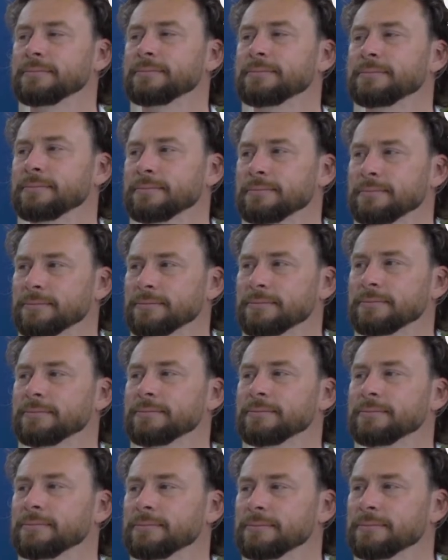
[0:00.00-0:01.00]

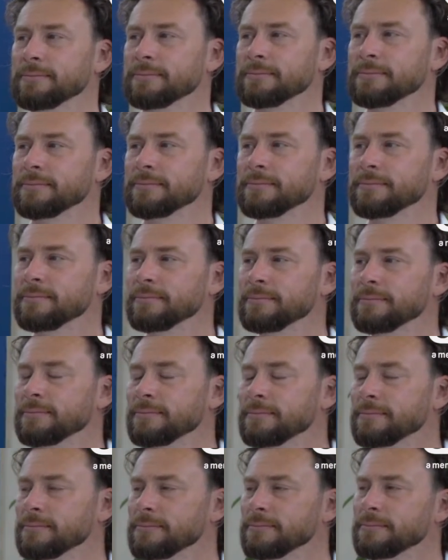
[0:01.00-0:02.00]

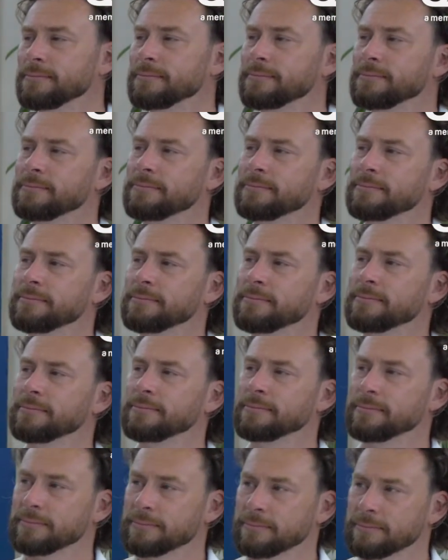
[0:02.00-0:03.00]

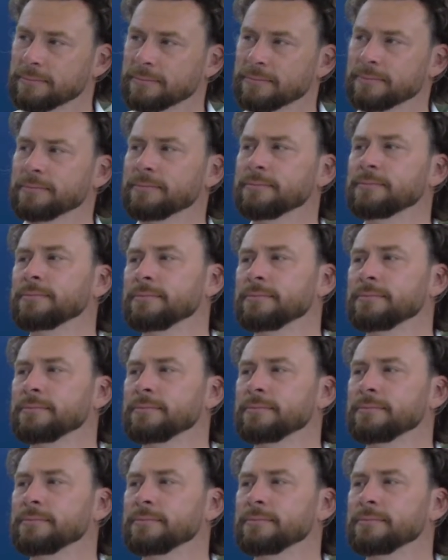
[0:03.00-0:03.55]
[no speech]